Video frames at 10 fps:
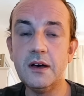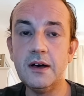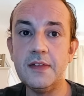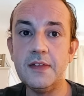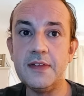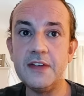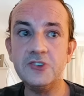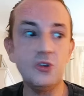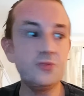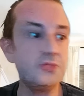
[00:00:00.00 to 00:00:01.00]
and then that
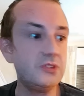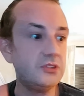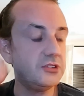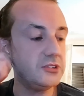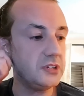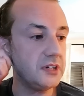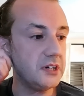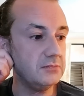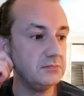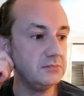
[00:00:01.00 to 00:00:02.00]
softened
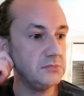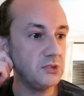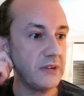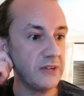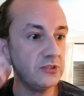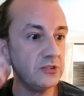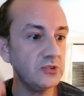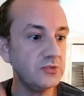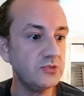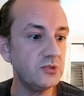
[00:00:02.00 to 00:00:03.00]
um, around
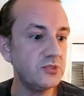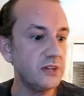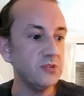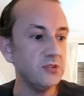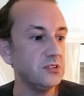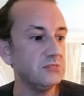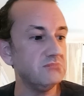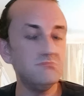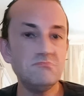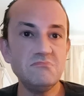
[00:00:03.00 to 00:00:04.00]
sort of two
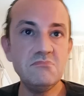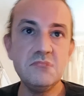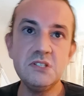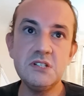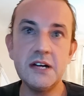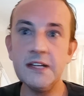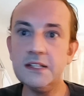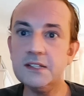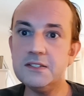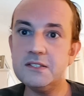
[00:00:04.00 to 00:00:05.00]
thousand
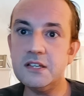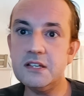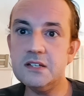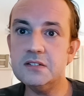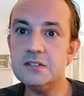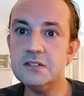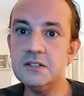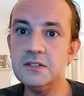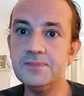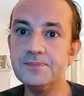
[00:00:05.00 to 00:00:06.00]
nine, I'd say.
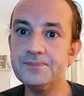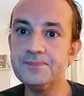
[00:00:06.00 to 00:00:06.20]
Um,